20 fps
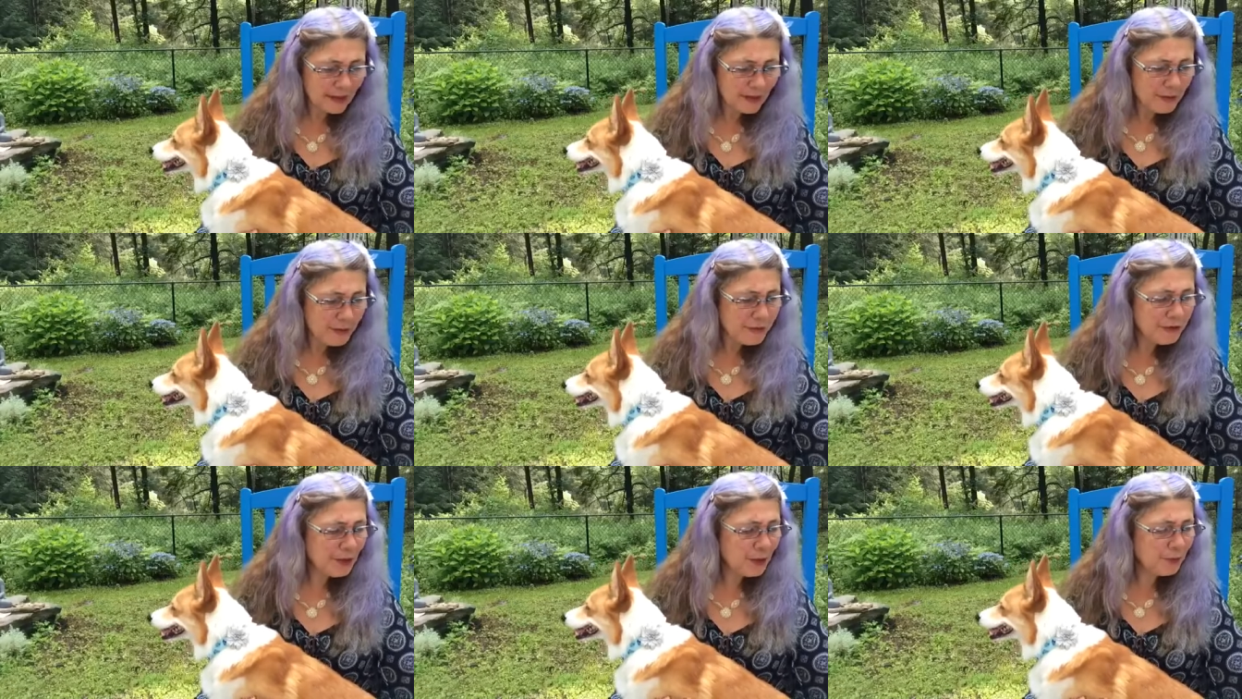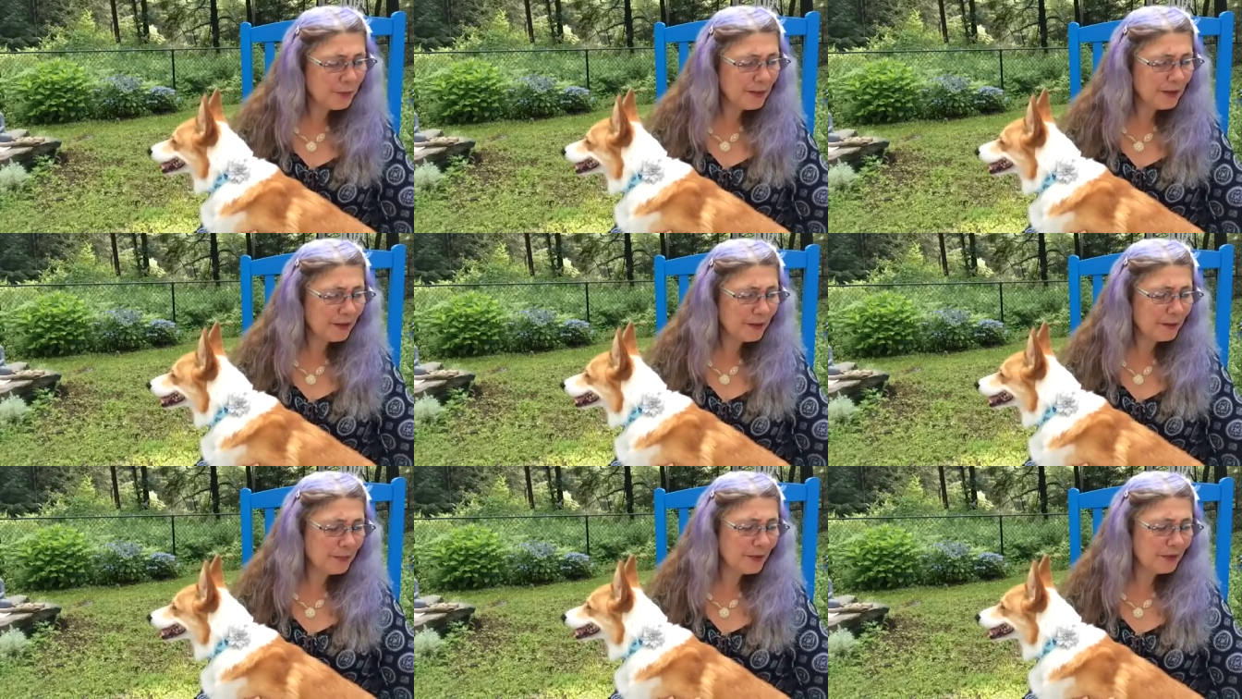
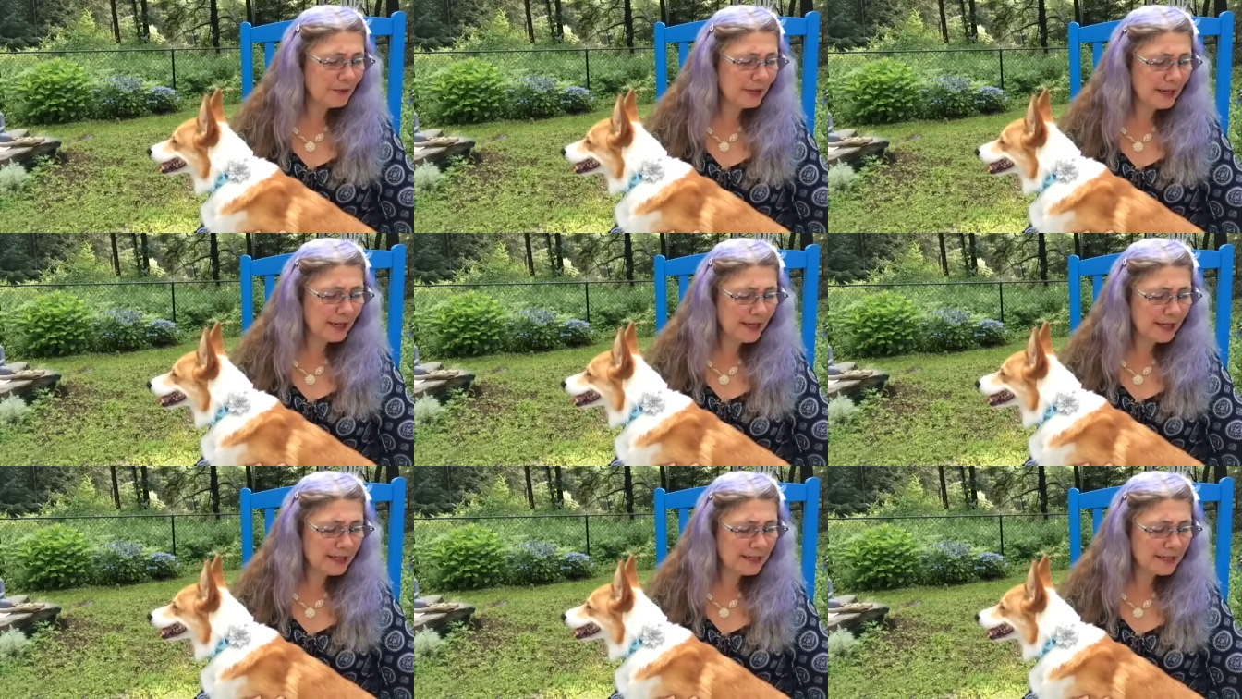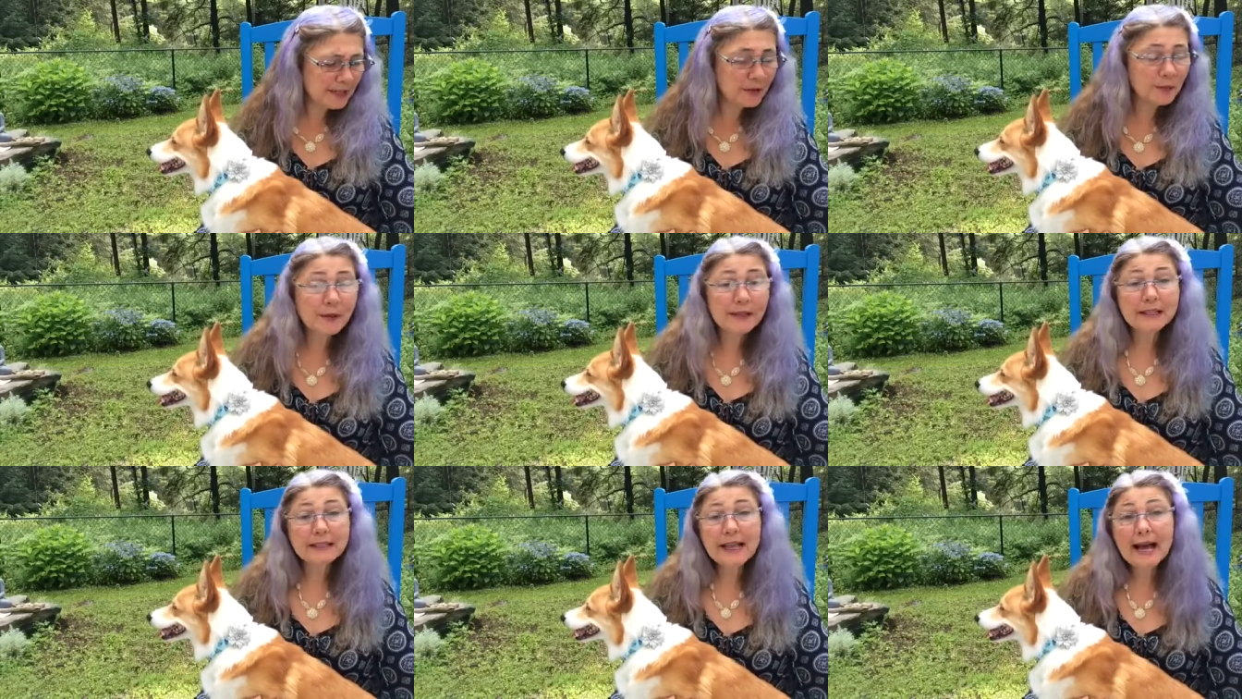Soapberry provides a
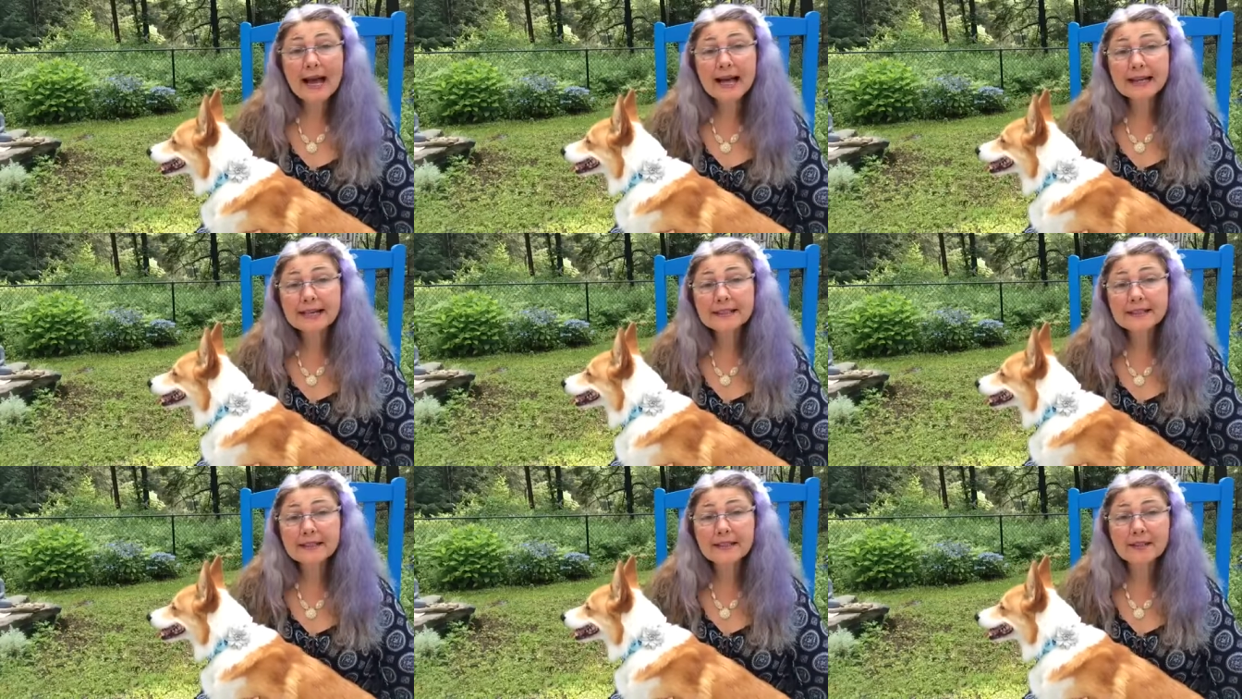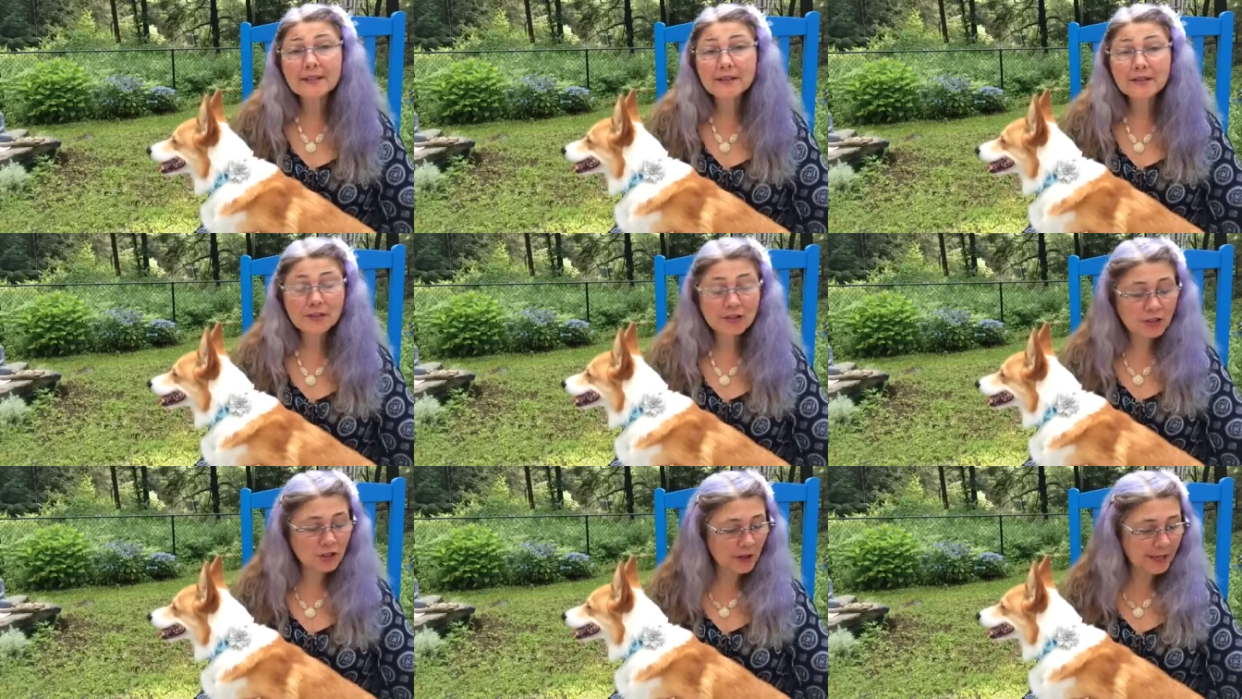relaxed
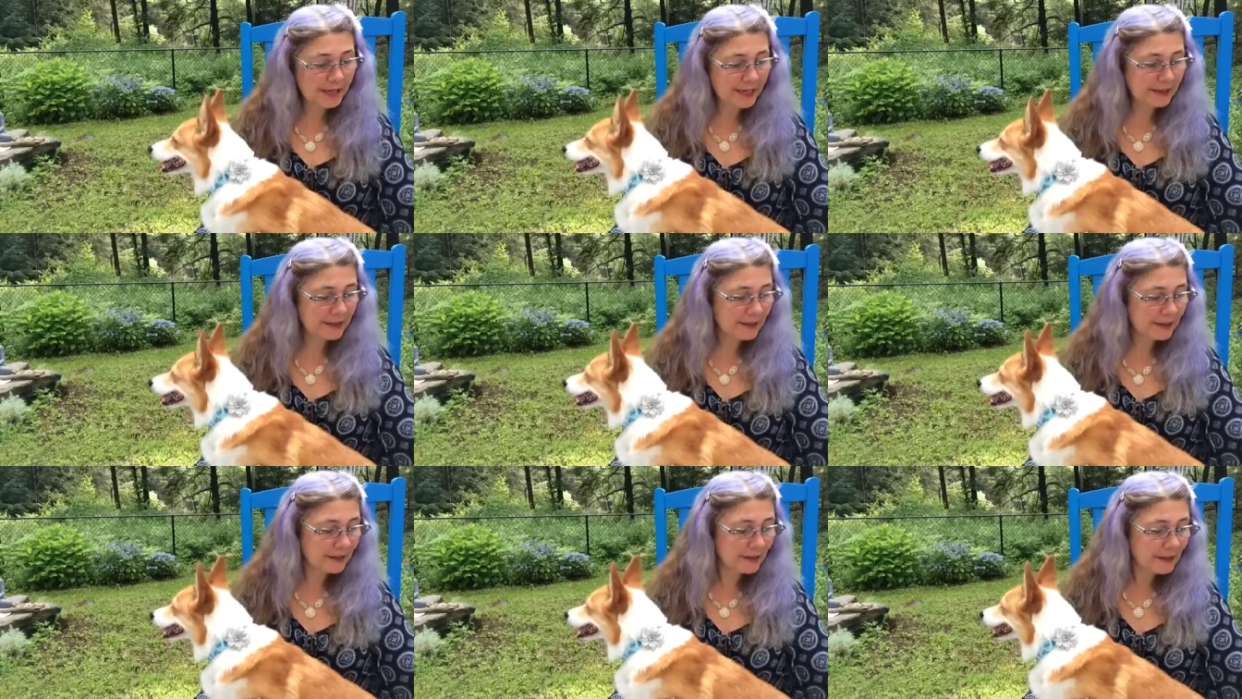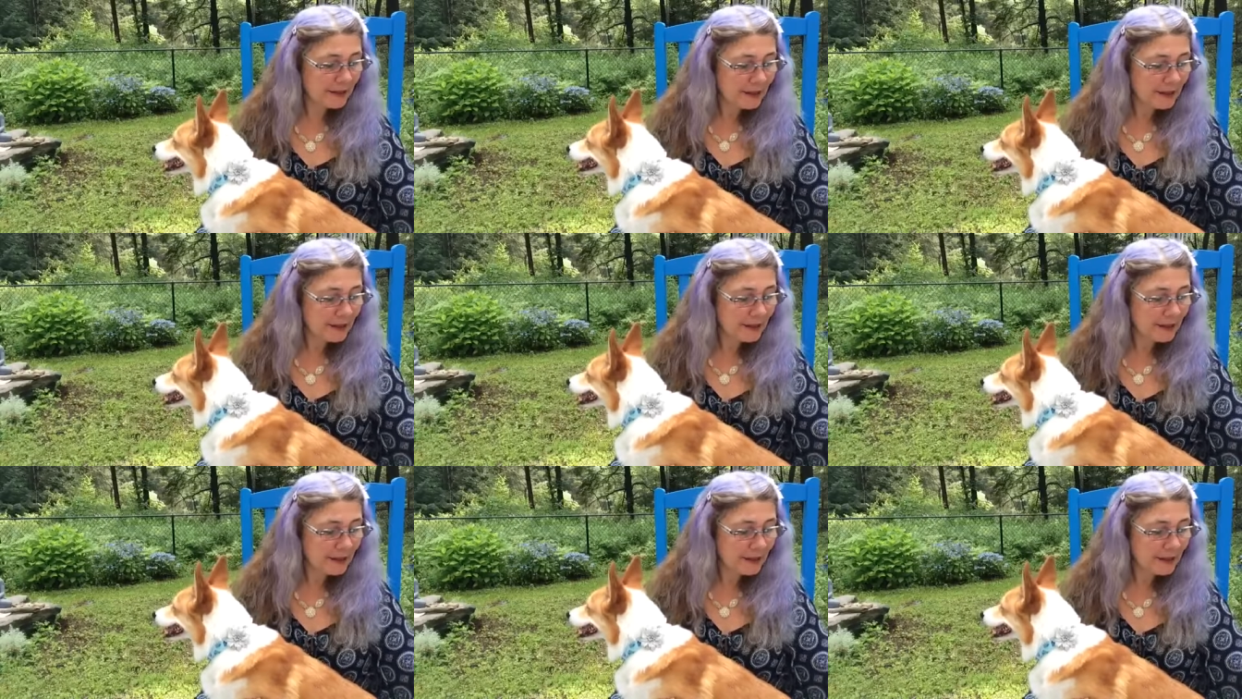strength